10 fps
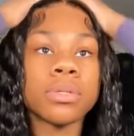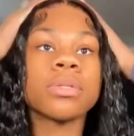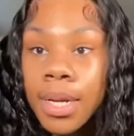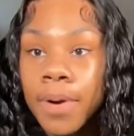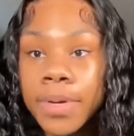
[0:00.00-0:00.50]

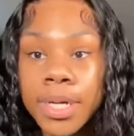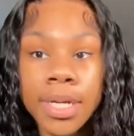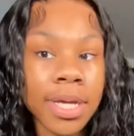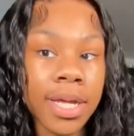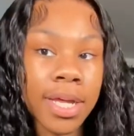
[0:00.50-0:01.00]
Now we're
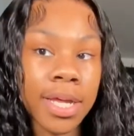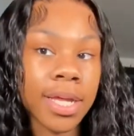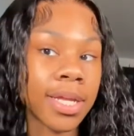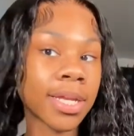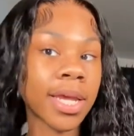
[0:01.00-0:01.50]

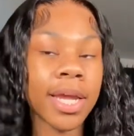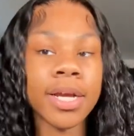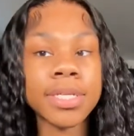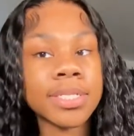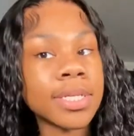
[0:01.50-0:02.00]
done. The
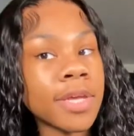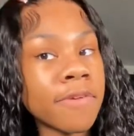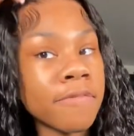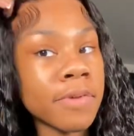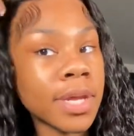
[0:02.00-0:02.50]
hair is
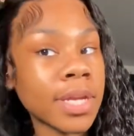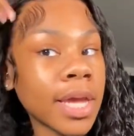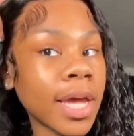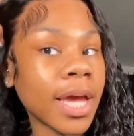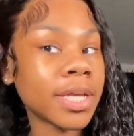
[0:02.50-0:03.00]
giving, the
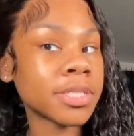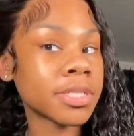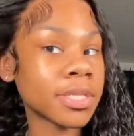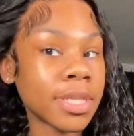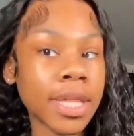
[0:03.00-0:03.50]

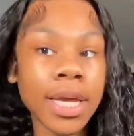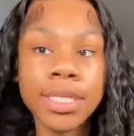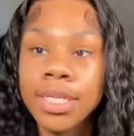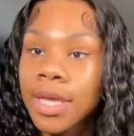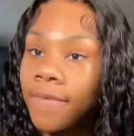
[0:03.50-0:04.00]
edges,
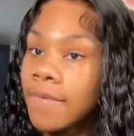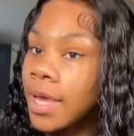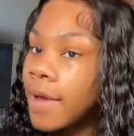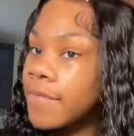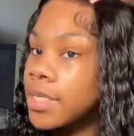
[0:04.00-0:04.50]
lace giving,
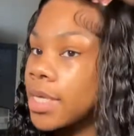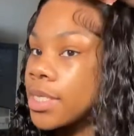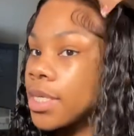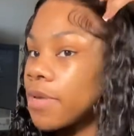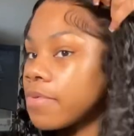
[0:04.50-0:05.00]

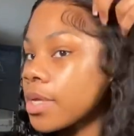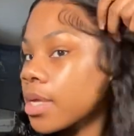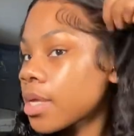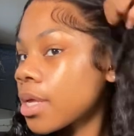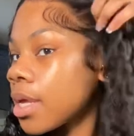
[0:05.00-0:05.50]
everything's giving.
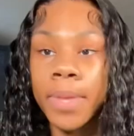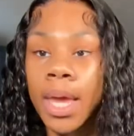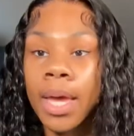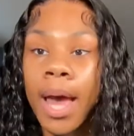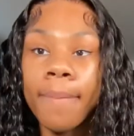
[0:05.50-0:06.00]

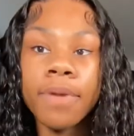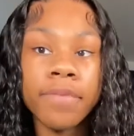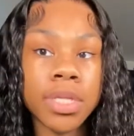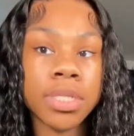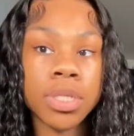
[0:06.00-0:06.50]
Comment if
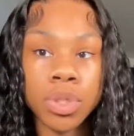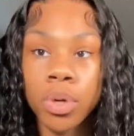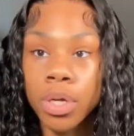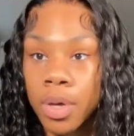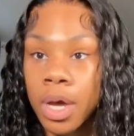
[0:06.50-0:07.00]
this
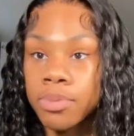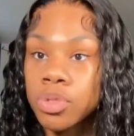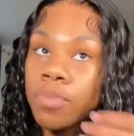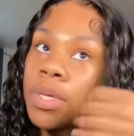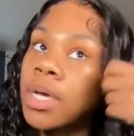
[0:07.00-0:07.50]
tutorial helped
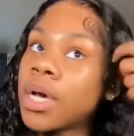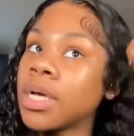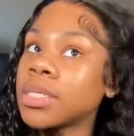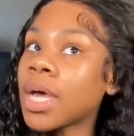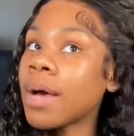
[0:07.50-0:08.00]
you,
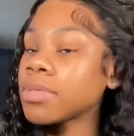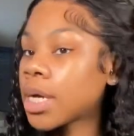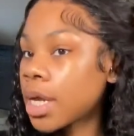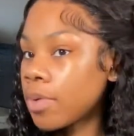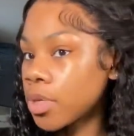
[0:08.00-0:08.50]
because I'm
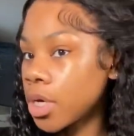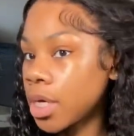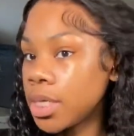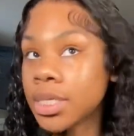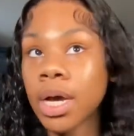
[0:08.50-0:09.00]
trying to help the
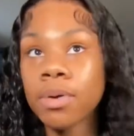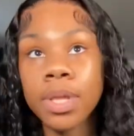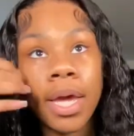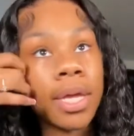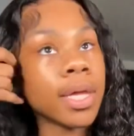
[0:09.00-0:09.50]
girlies out.
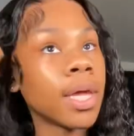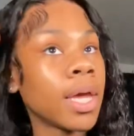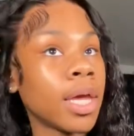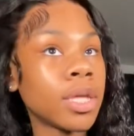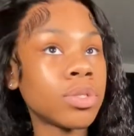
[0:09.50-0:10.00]
Like,
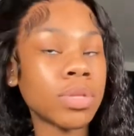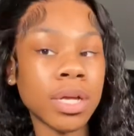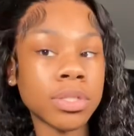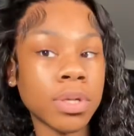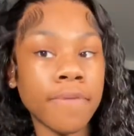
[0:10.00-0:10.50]
it's
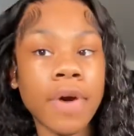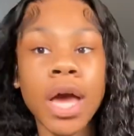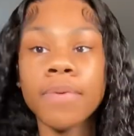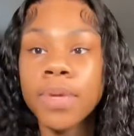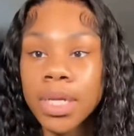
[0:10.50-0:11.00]

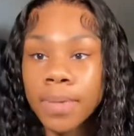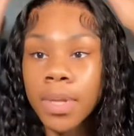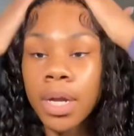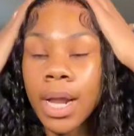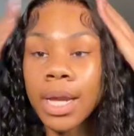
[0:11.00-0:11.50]
2025. We need to be
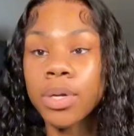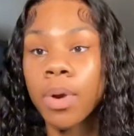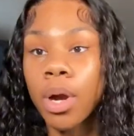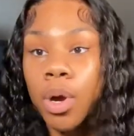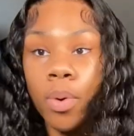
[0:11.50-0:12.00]
learning how to do
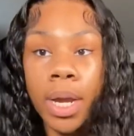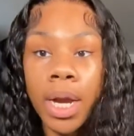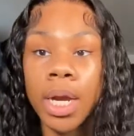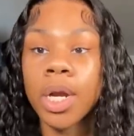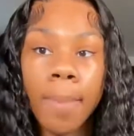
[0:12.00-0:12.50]
our own
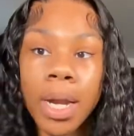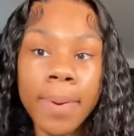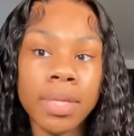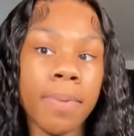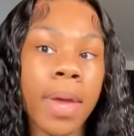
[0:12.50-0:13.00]
hair. Nobody
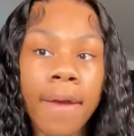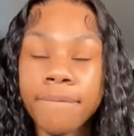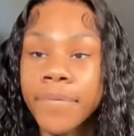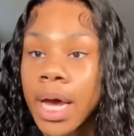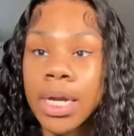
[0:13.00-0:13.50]
about to be paying
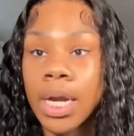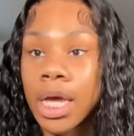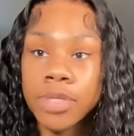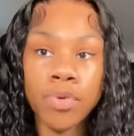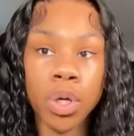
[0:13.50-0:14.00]

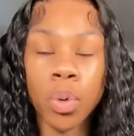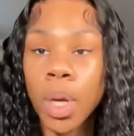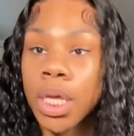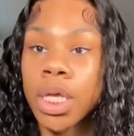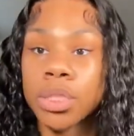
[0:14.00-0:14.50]
$500 for a
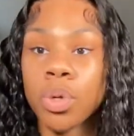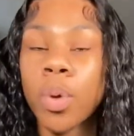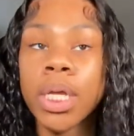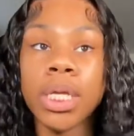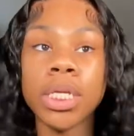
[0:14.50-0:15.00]
quick
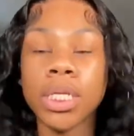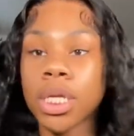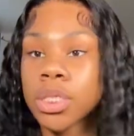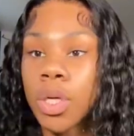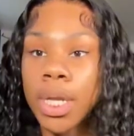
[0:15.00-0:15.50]
and easy
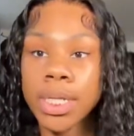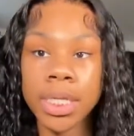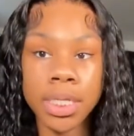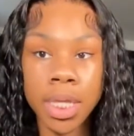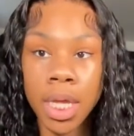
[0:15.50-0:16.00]
install like
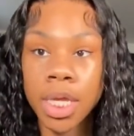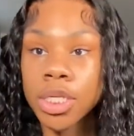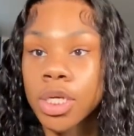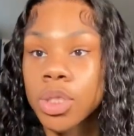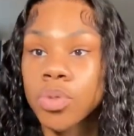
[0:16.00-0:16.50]
this.
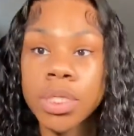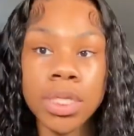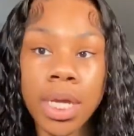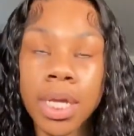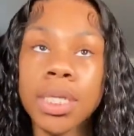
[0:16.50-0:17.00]
Took 3
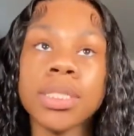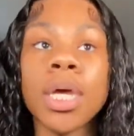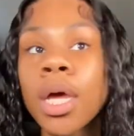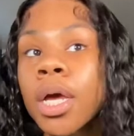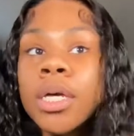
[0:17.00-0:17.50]
seconds.
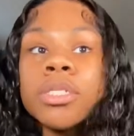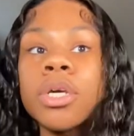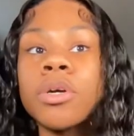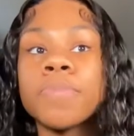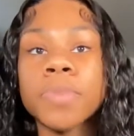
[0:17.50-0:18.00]

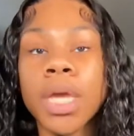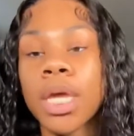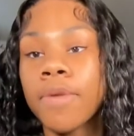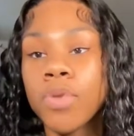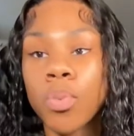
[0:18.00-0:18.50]
So yeah,
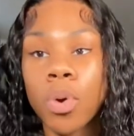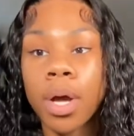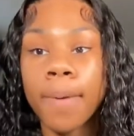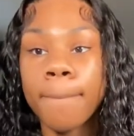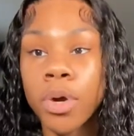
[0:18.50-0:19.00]
and if you
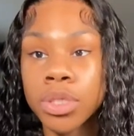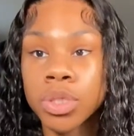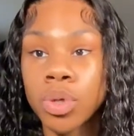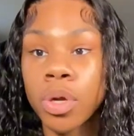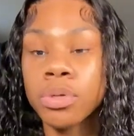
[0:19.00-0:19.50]
want more
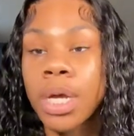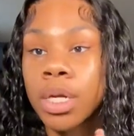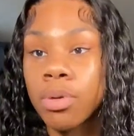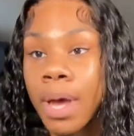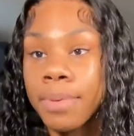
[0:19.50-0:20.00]
tutorials, I
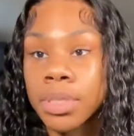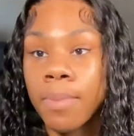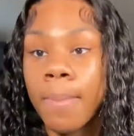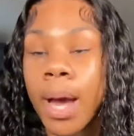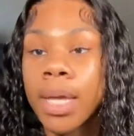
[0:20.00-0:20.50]
do have
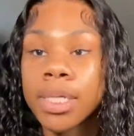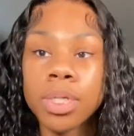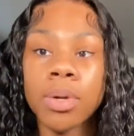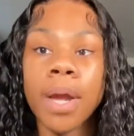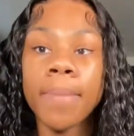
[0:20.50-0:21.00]
some on my
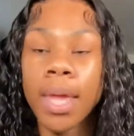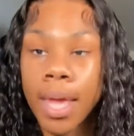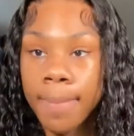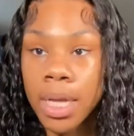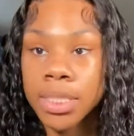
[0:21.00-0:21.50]
Instagram
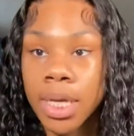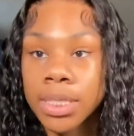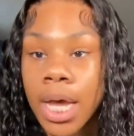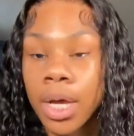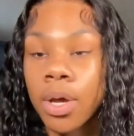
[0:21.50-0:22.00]
and my
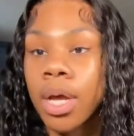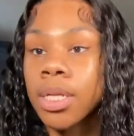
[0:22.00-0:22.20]
TikTok.